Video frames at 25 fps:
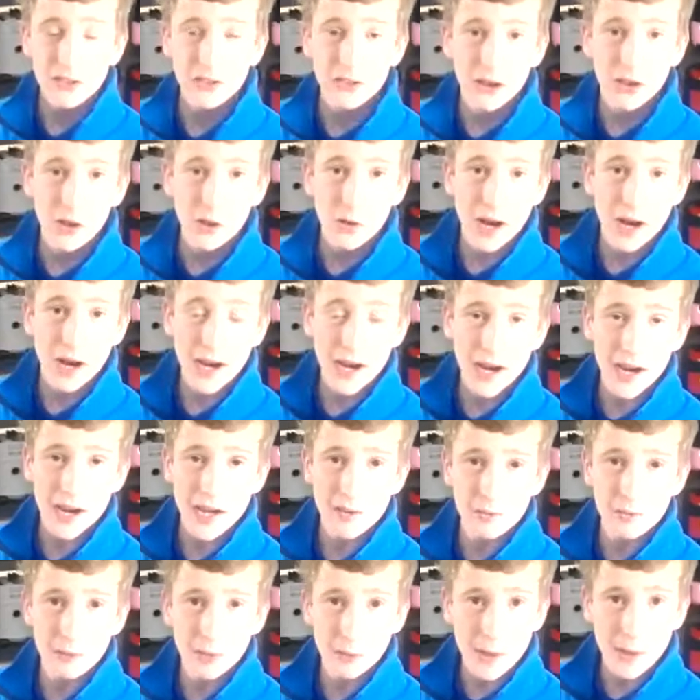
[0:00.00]
So I
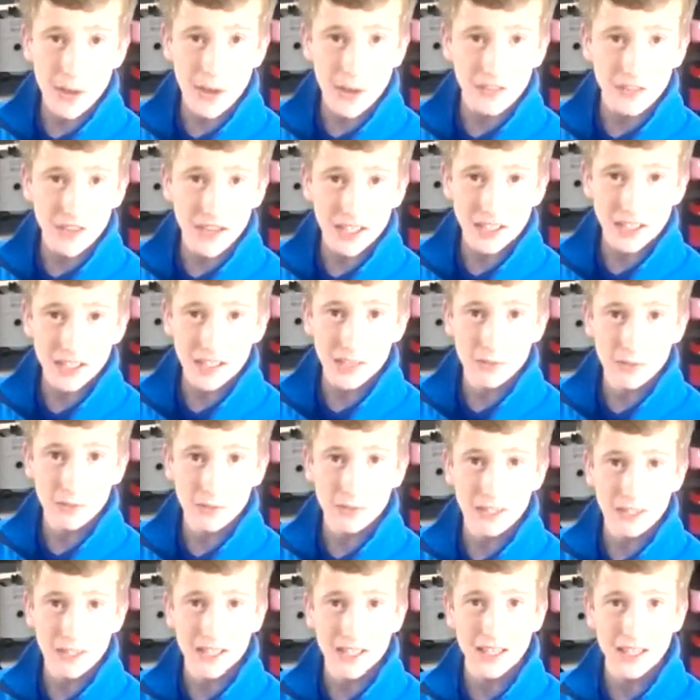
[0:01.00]
repair vacuum
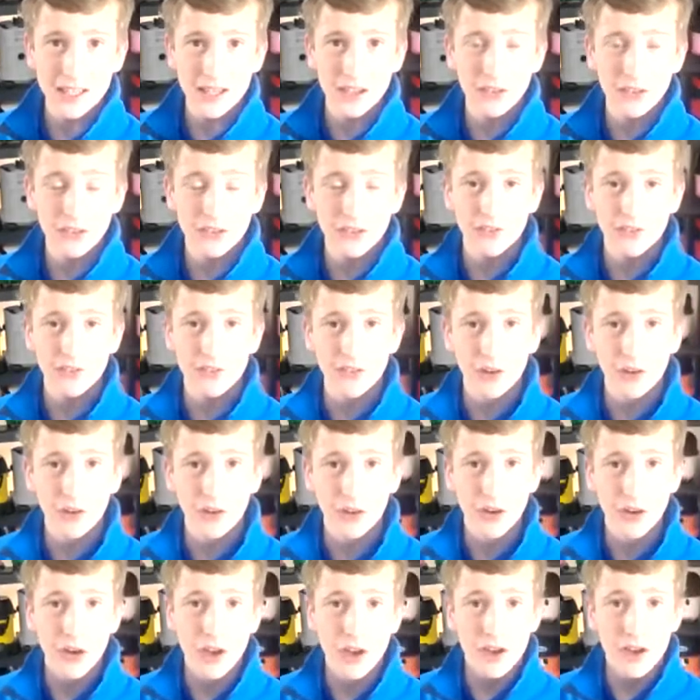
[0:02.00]
cleaners
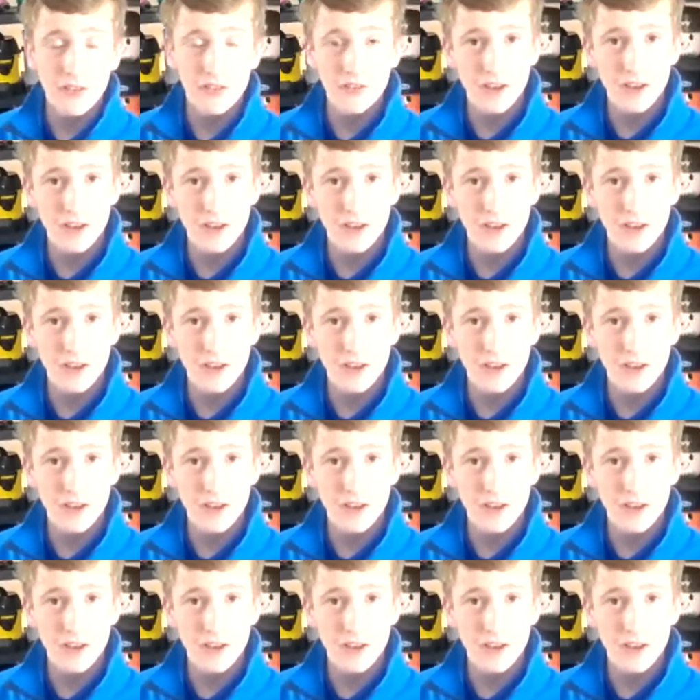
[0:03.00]
for